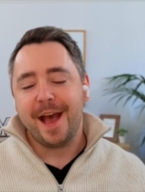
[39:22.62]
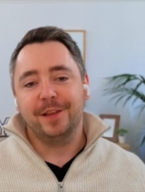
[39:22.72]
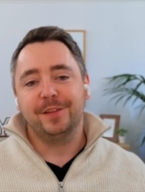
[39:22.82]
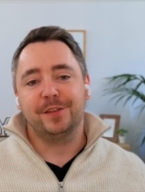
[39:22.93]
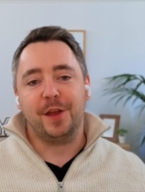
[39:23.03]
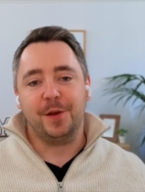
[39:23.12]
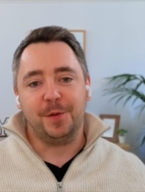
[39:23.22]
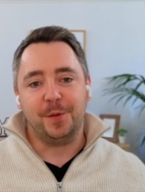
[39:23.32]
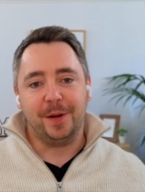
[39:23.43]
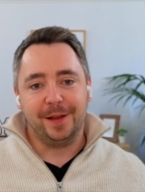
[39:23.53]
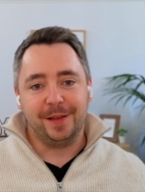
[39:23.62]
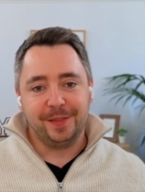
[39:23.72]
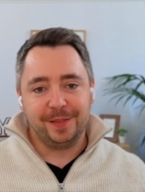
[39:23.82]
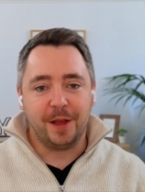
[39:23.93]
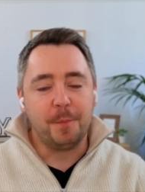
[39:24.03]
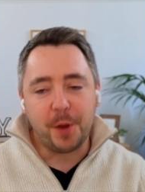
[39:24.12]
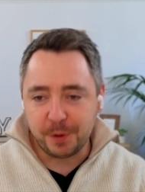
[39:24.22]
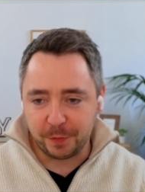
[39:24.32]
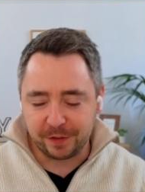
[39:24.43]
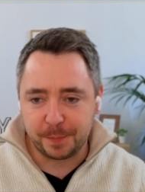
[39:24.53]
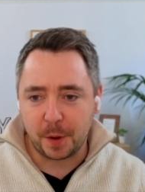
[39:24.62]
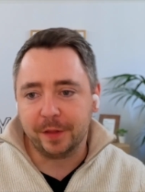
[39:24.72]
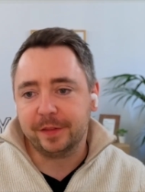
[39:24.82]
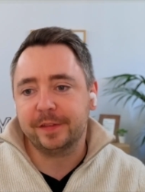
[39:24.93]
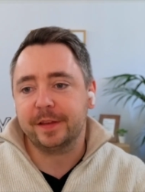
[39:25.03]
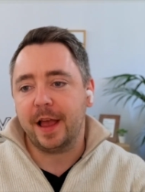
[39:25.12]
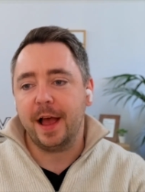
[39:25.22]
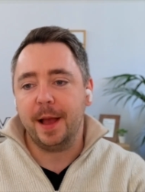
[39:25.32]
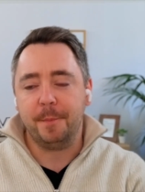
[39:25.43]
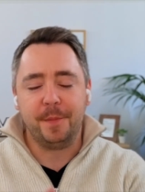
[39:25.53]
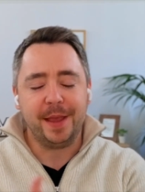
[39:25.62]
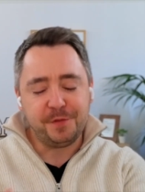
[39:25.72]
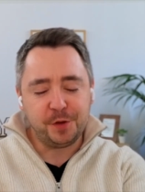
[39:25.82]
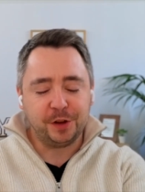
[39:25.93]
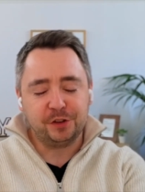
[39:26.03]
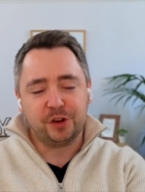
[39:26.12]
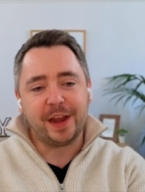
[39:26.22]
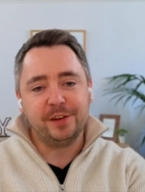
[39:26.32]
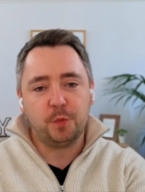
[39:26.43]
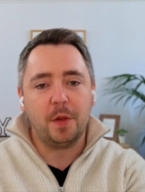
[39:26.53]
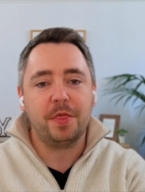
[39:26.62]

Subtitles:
So, okay, putting you on the spot, if you could change one